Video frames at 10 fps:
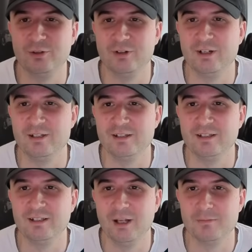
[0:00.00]

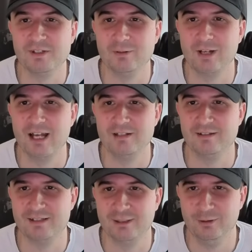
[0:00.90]
crazy. I'm so glad I
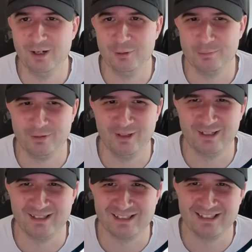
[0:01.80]
still hold
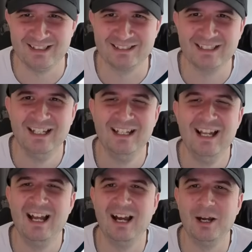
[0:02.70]
Brilliant Stars.
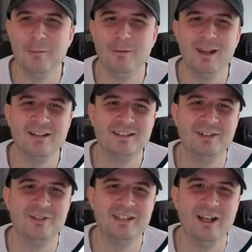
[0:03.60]
Last
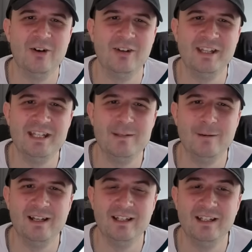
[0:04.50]
sold on
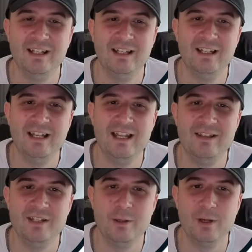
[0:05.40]
eBay in
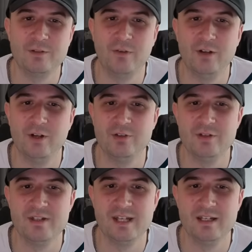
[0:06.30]
the US,
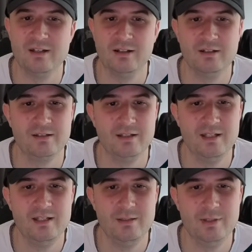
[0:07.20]
$510. The
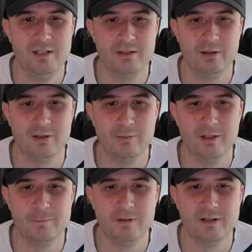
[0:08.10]
ETB's going up
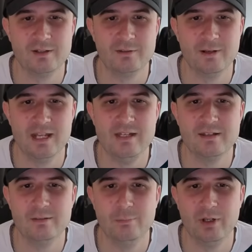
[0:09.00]
there in price as well.
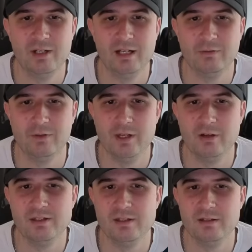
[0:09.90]
Instant buyout for
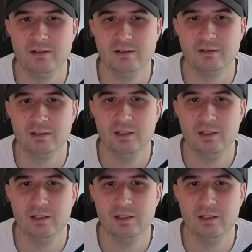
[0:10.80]
$90.